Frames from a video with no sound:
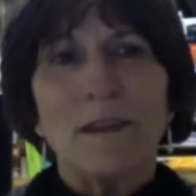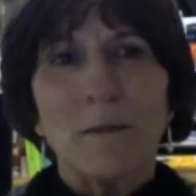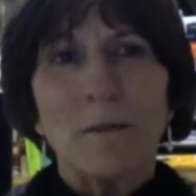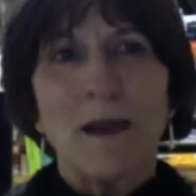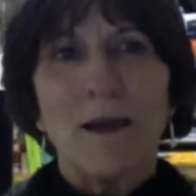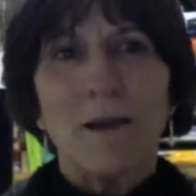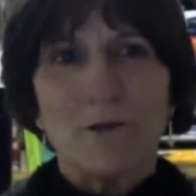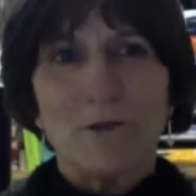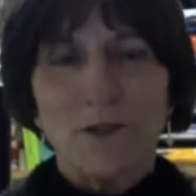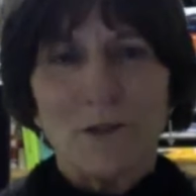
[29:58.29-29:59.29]
a
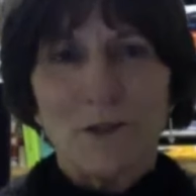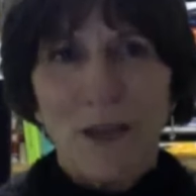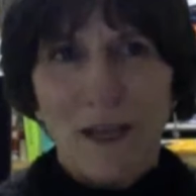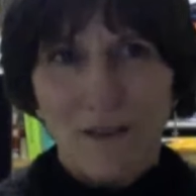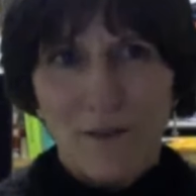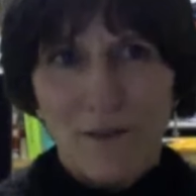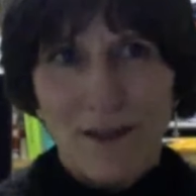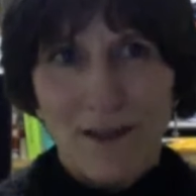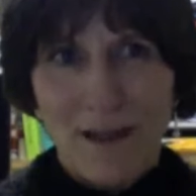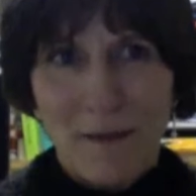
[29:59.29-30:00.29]
biological change in
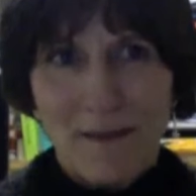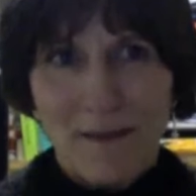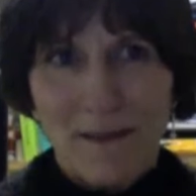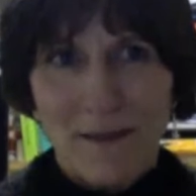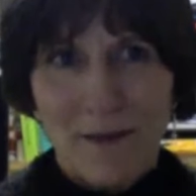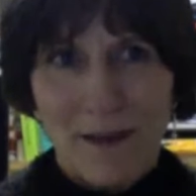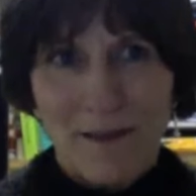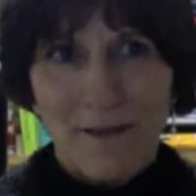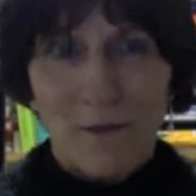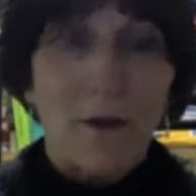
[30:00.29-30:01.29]

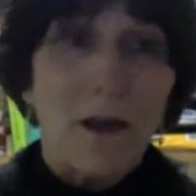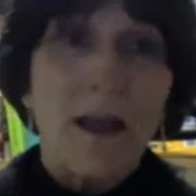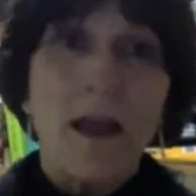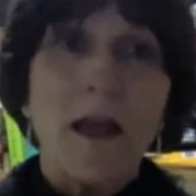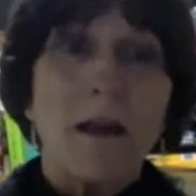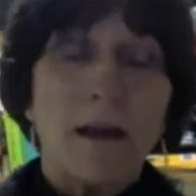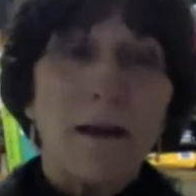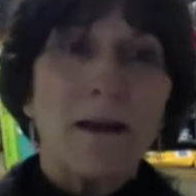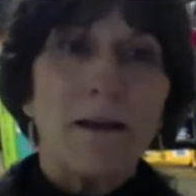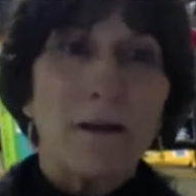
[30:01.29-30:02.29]
ME/CFS, or
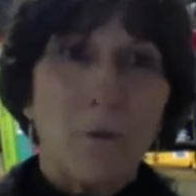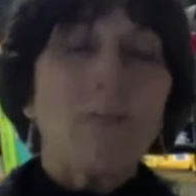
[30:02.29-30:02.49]
we